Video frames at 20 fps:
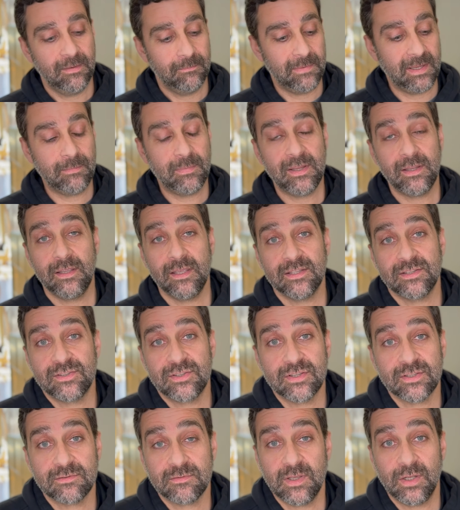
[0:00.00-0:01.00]
Maybe it's
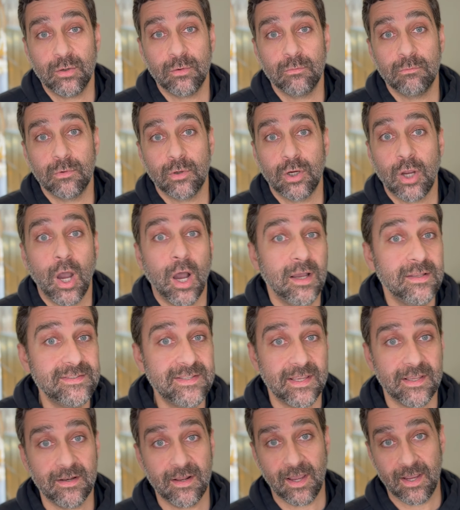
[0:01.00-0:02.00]
just, you know,
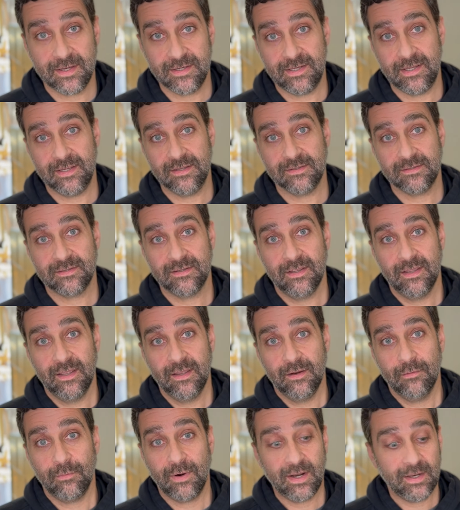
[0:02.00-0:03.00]
content ideas,
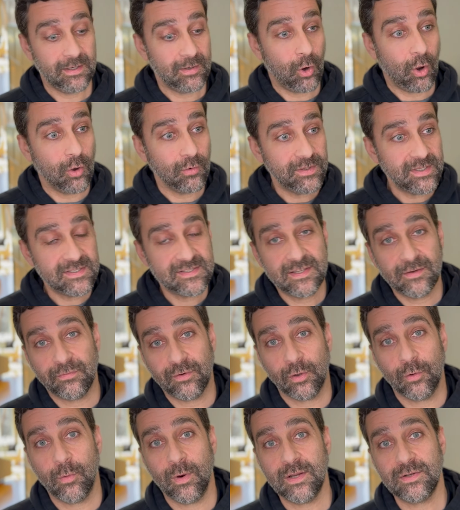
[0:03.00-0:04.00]
right? All these
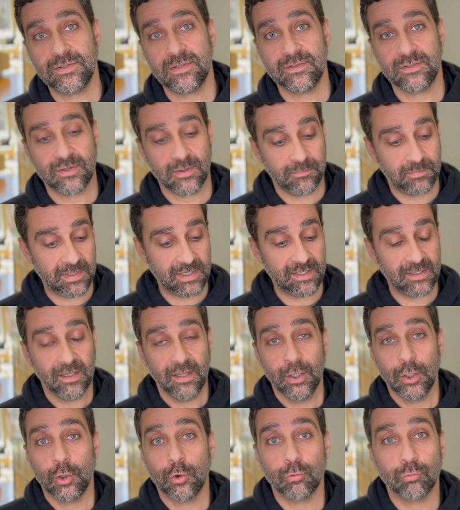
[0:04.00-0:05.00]
different questions could be
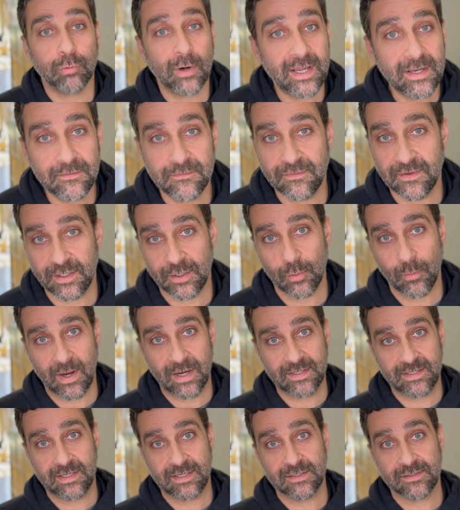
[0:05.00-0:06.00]
great video
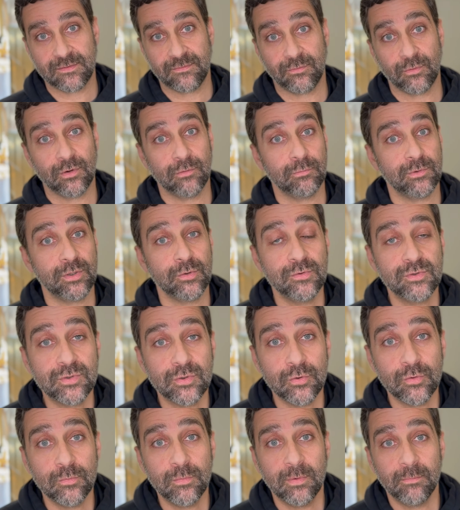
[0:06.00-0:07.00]
ideas for
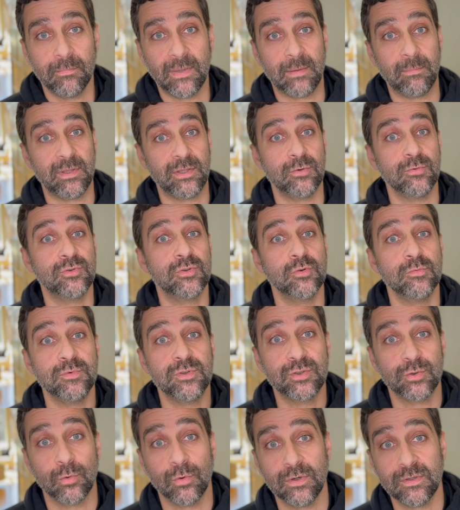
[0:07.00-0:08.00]
YouTube, maybe YouTube
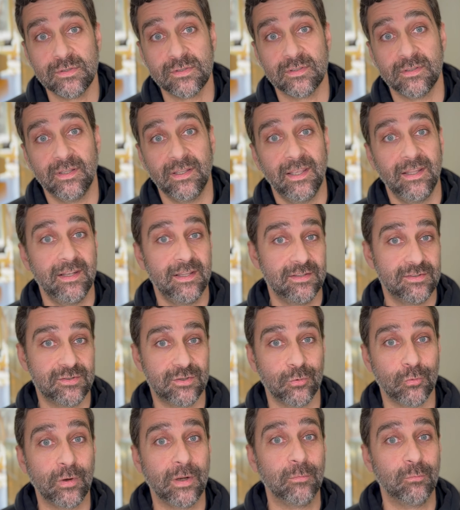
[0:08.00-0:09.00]
Shorts and
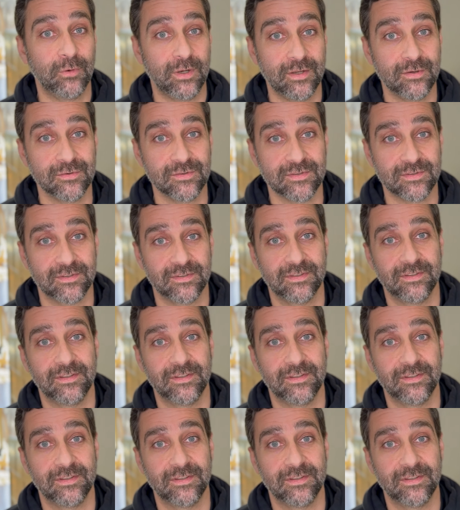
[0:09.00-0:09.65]
Instagram Reels.